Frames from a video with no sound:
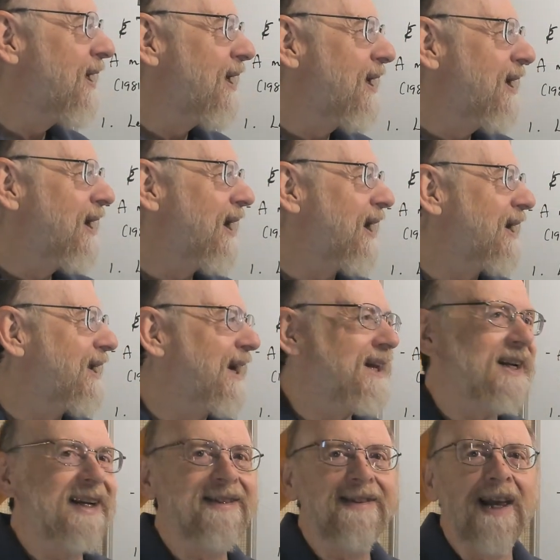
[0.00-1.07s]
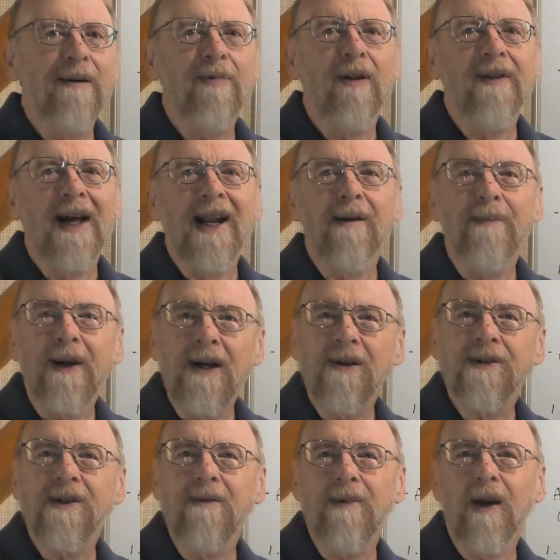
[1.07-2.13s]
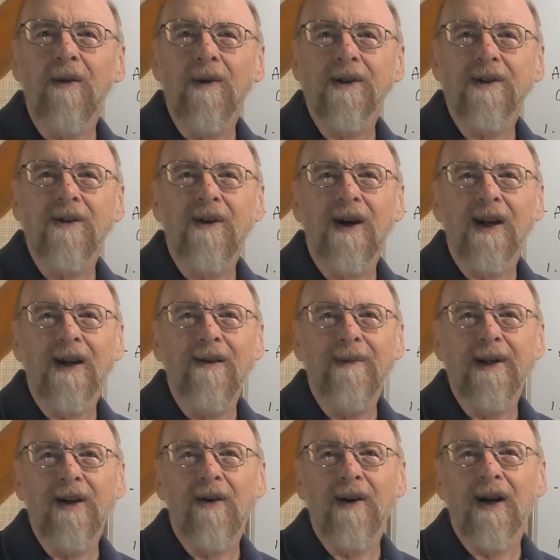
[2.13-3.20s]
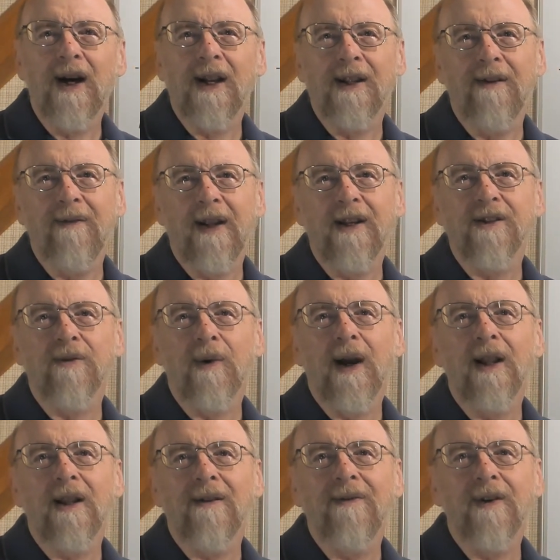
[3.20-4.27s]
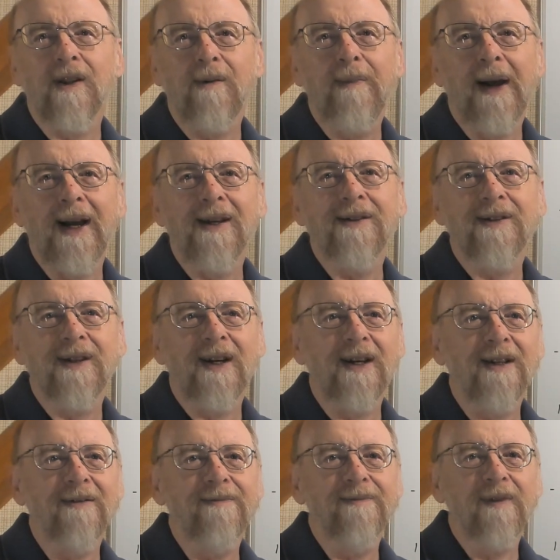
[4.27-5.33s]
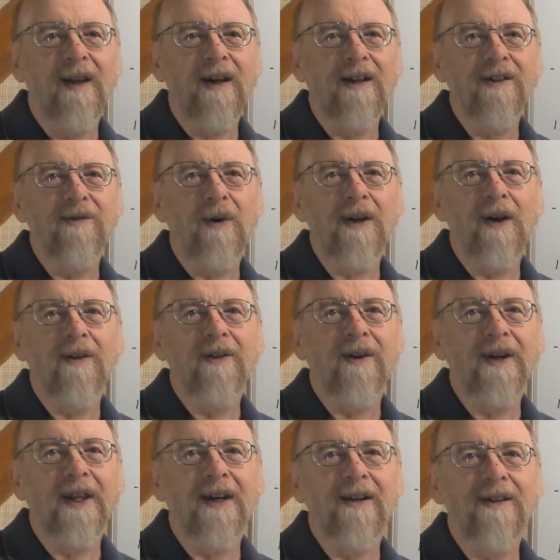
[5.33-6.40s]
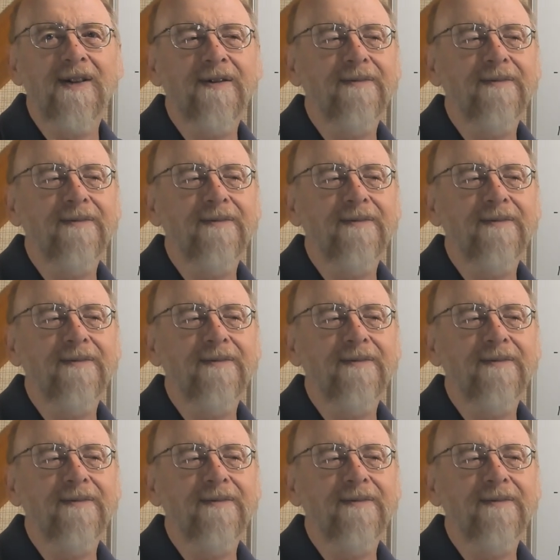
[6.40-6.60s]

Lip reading: And an example of that appears to be what's been going on in Venezuela for the past 20 or 30 years.